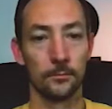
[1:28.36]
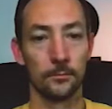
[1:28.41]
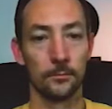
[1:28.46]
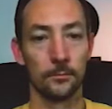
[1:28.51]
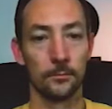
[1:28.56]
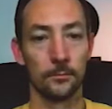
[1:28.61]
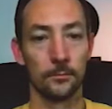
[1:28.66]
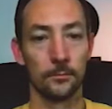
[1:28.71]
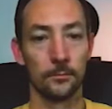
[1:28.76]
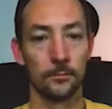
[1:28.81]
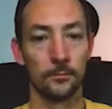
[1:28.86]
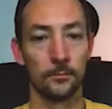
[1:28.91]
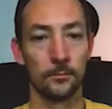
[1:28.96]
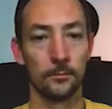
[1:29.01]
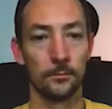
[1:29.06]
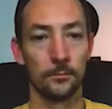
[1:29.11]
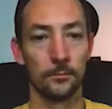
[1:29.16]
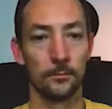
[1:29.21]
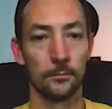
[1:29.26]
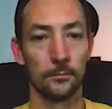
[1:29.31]

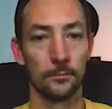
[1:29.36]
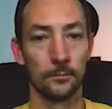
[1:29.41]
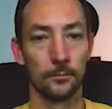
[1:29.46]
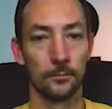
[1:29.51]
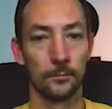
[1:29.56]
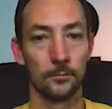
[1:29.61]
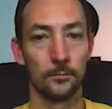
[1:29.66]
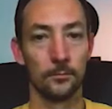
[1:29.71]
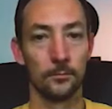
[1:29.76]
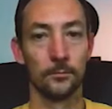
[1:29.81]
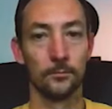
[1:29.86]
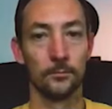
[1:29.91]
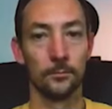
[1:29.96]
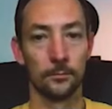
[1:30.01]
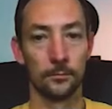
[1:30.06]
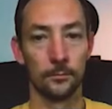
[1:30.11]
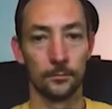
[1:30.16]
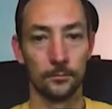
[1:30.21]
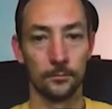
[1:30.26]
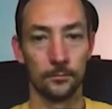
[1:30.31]

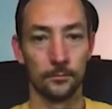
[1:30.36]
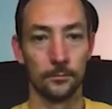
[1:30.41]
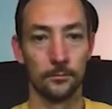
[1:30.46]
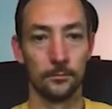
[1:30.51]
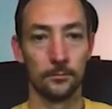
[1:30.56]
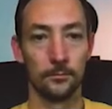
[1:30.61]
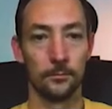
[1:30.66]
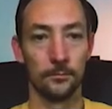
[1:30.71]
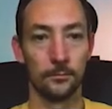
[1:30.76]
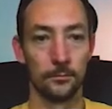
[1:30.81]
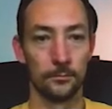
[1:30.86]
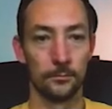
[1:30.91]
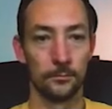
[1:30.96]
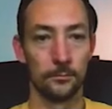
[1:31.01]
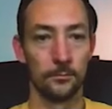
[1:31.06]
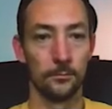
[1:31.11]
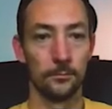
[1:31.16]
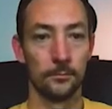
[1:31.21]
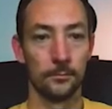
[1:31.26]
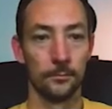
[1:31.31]

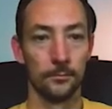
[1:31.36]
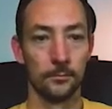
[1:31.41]
(not speaking)